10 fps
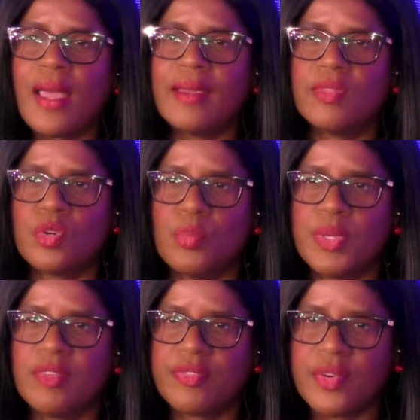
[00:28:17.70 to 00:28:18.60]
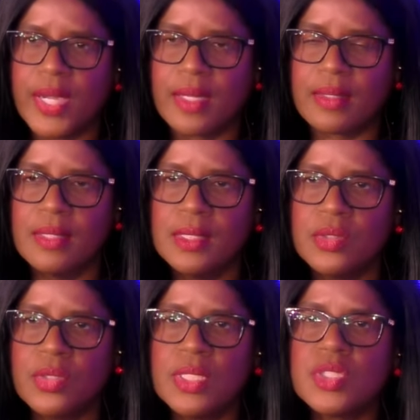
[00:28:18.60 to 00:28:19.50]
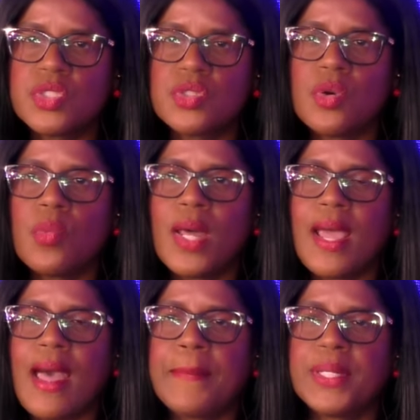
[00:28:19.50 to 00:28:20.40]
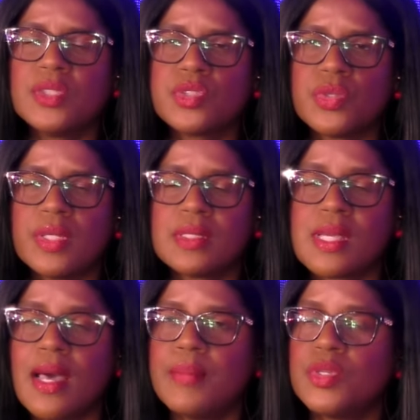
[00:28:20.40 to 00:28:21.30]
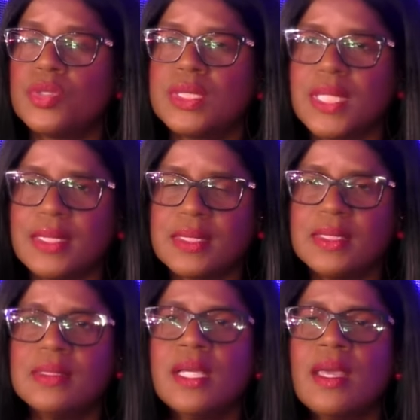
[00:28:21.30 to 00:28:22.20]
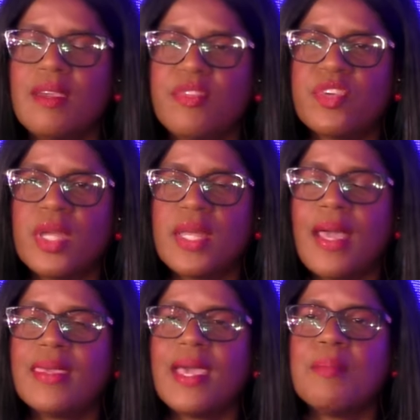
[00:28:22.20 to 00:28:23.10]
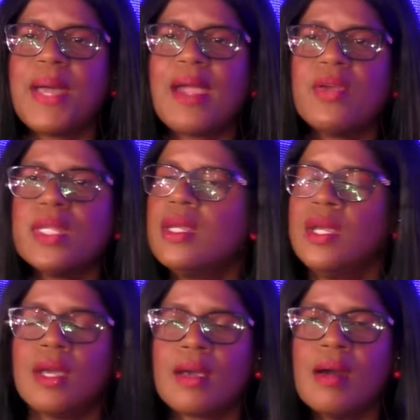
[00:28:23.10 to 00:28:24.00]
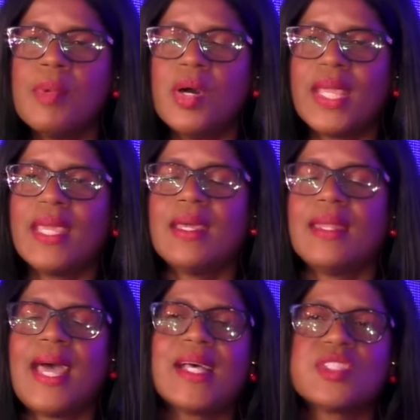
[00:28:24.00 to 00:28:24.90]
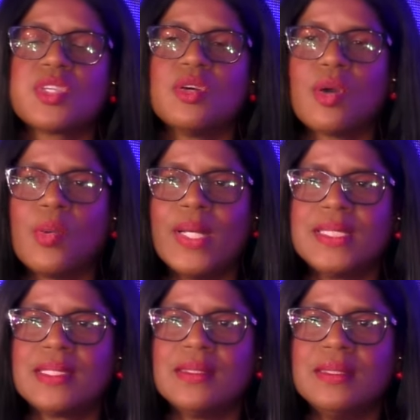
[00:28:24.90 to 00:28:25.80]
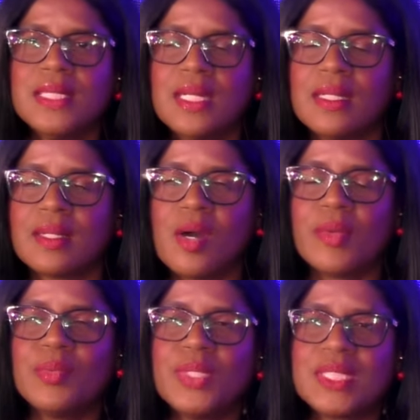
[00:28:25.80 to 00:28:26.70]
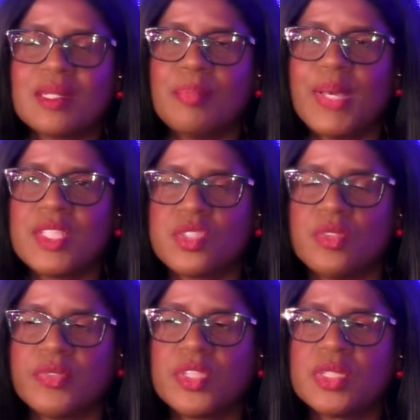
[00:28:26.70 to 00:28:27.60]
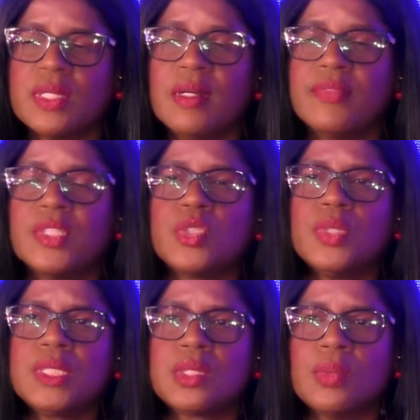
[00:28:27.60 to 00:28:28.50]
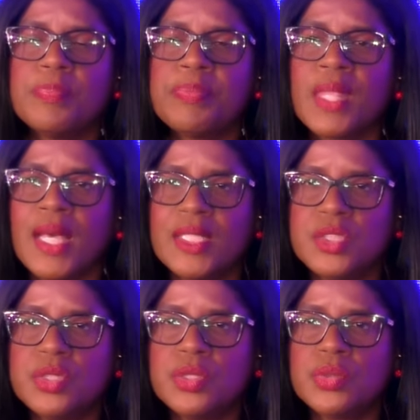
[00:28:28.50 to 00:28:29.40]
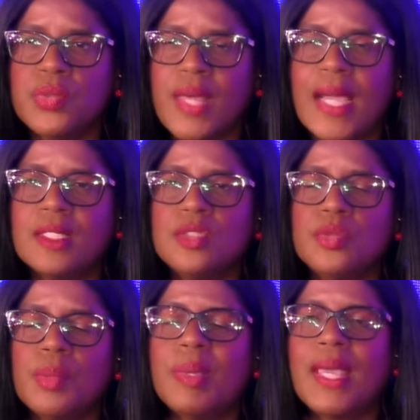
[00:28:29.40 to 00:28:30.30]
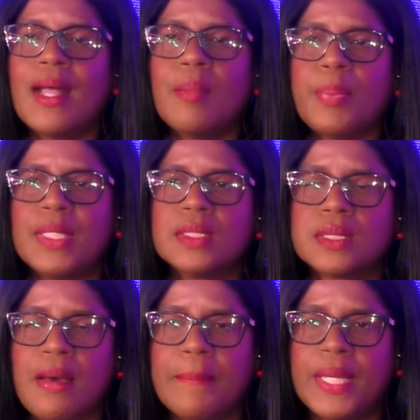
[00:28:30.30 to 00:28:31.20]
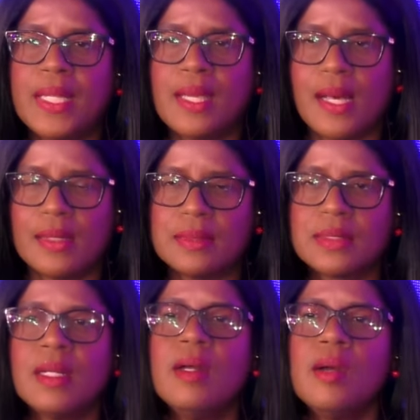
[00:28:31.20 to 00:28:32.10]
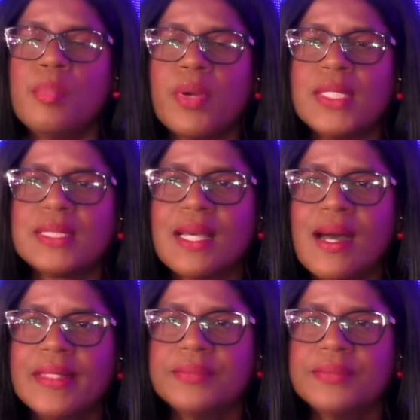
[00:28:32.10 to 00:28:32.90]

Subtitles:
and don't be afraid. You need to know what happens during the time you're dating. If you're not yet married, come on in and ask your question. And God will richly bless you for doing so. As you do that, you will be helping somebody else. Praise God.